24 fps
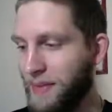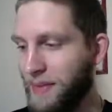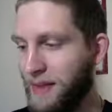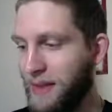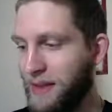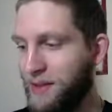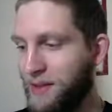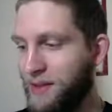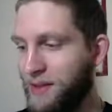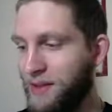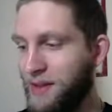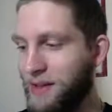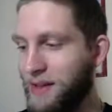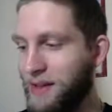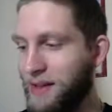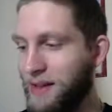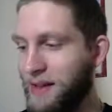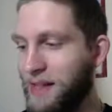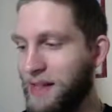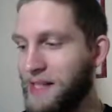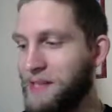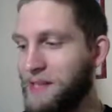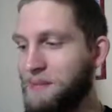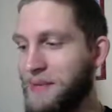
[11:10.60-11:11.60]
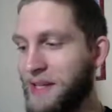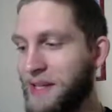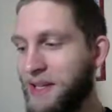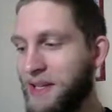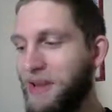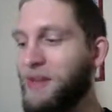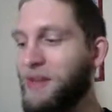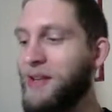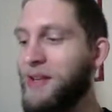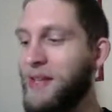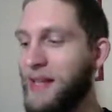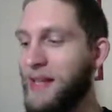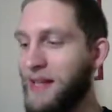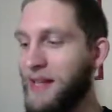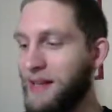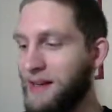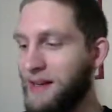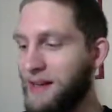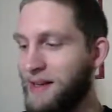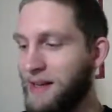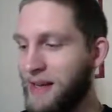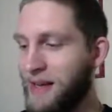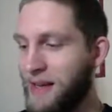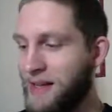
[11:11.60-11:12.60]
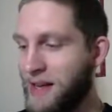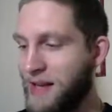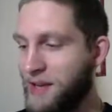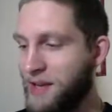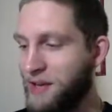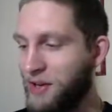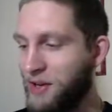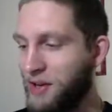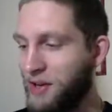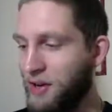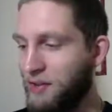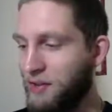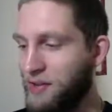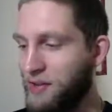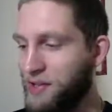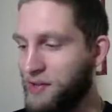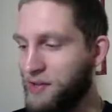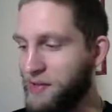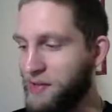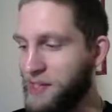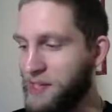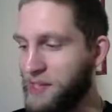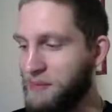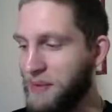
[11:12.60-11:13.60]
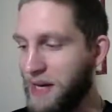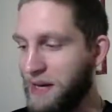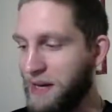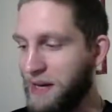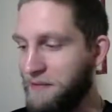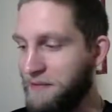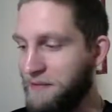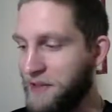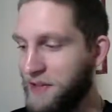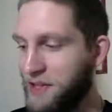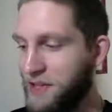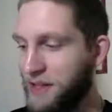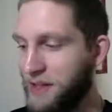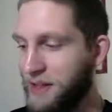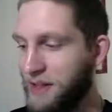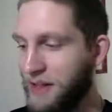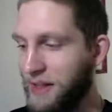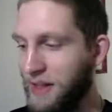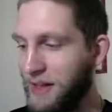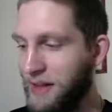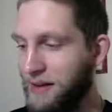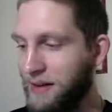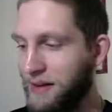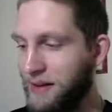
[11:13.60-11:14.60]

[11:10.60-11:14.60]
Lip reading: Good, let's be going then. And then you can always do a spot of fishing later.